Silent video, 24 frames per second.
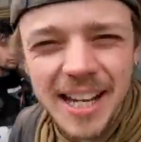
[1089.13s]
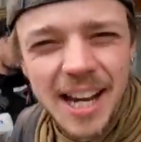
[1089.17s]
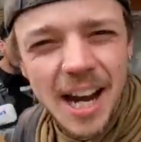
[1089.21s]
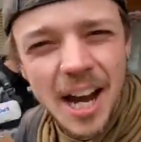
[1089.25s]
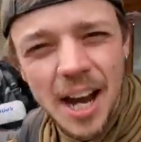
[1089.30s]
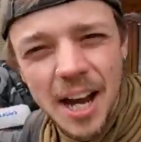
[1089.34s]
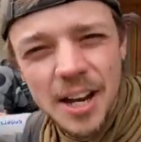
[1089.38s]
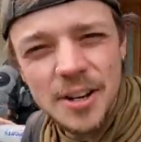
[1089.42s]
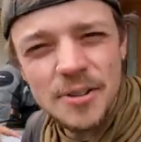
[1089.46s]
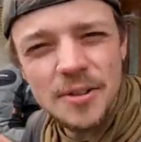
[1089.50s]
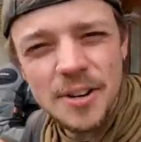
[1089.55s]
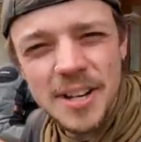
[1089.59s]
one
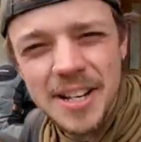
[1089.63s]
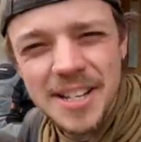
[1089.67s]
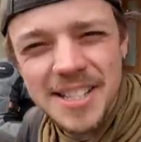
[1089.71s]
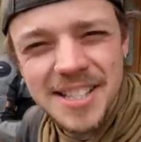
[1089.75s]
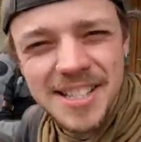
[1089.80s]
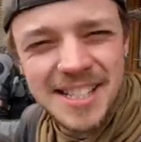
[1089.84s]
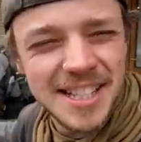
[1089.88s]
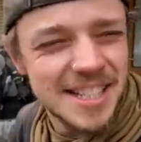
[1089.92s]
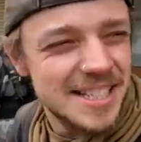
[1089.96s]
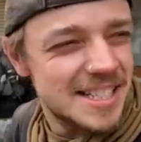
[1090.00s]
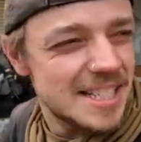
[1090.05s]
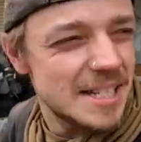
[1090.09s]
hundred
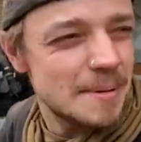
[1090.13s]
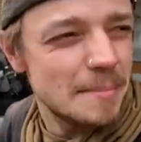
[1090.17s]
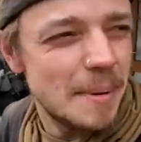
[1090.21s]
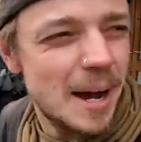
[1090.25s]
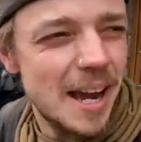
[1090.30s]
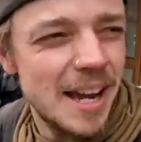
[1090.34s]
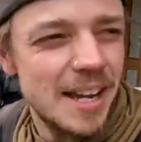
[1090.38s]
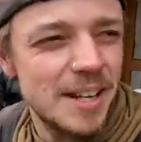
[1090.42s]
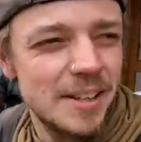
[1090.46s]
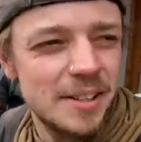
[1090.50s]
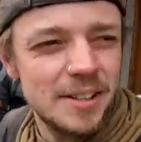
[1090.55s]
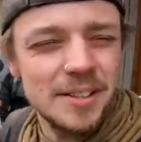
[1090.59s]
sixty
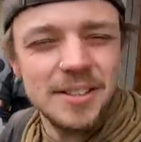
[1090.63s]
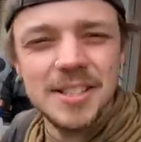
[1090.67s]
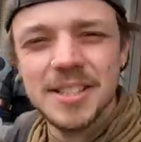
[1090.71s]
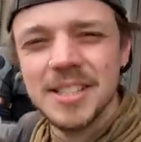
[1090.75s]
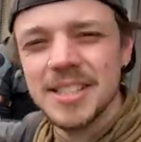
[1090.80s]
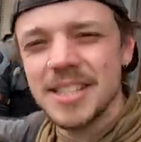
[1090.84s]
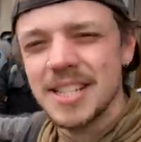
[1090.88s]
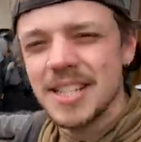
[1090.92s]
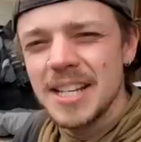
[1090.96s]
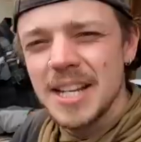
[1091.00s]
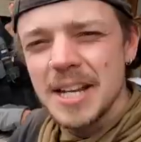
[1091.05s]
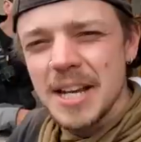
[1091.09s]

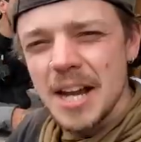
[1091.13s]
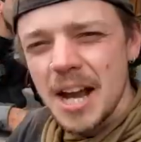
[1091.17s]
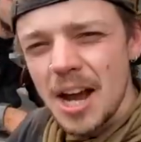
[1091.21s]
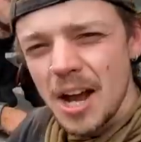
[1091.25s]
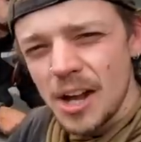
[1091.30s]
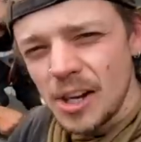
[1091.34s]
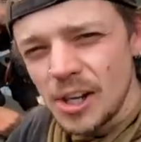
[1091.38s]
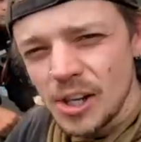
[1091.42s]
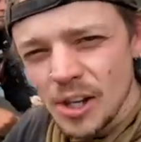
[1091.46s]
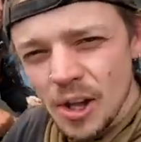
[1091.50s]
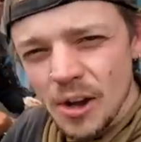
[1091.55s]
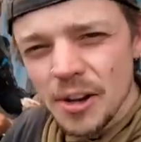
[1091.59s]
miles,
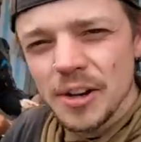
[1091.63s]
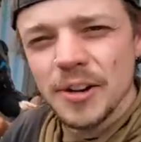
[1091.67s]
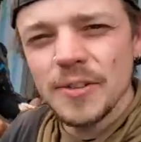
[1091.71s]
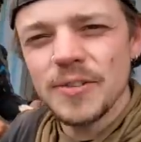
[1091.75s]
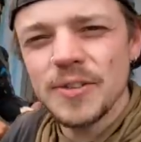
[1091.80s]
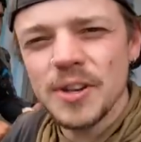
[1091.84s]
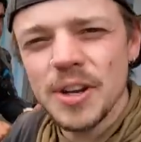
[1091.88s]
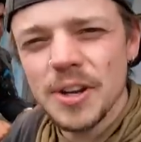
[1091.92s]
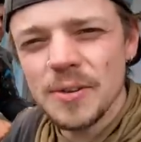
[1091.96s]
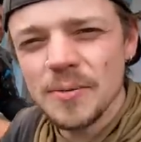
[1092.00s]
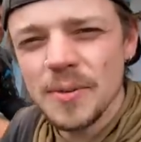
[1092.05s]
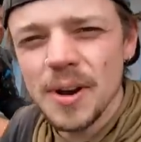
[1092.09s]
a lot of
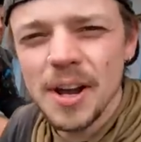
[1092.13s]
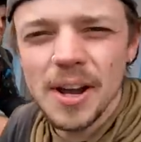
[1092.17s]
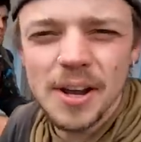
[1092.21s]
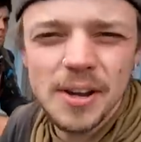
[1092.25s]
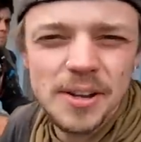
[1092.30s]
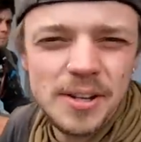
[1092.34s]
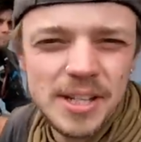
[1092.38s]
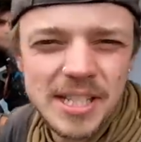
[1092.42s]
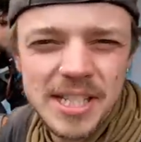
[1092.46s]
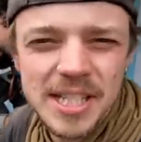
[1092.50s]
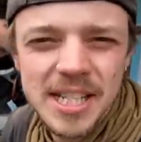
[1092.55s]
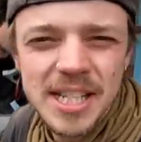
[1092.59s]
dirt
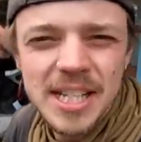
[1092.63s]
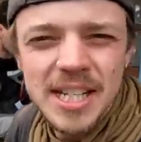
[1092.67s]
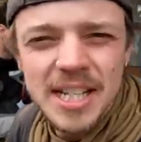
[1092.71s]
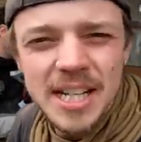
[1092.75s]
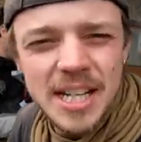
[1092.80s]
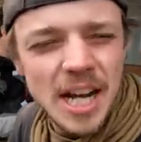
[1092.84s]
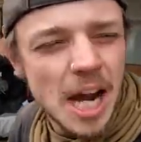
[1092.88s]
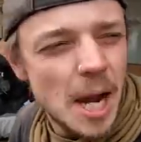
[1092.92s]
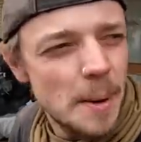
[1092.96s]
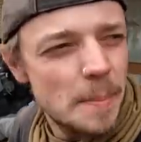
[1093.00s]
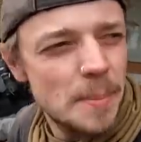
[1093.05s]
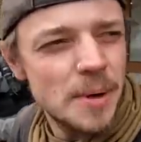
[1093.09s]
roads,
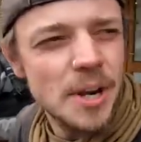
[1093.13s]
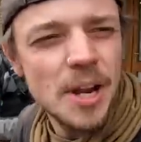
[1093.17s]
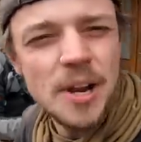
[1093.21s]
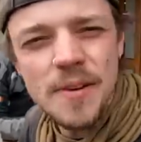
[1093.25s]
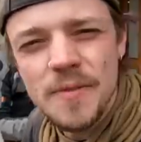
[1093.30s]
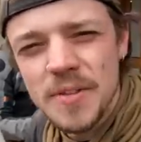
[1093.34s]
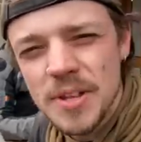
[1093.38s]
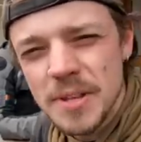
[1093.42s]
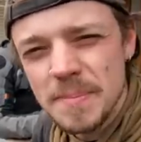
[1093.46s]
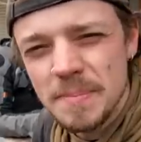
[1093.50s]
up and over the